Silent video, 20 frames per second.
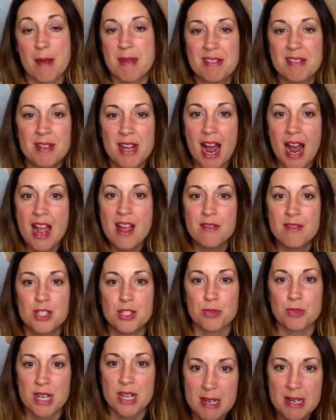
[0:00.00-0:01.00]
I mean, I have
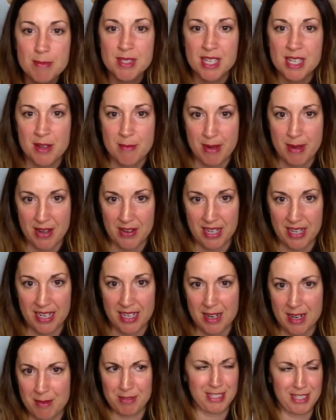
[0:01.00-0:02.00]
dreams about
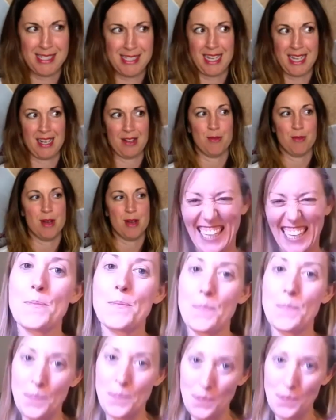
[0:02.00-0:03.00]
it. And I'm just like,
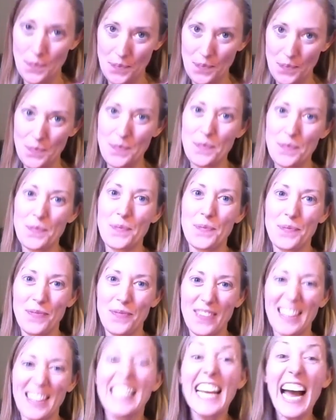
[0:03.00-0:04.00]
whoa, this weird dream.
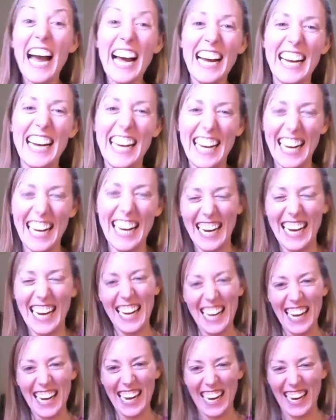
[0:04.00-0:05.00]
I'm talking
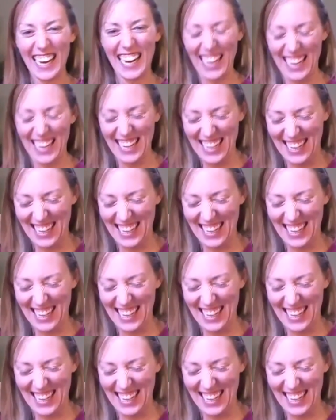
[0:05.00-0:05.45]
to a client about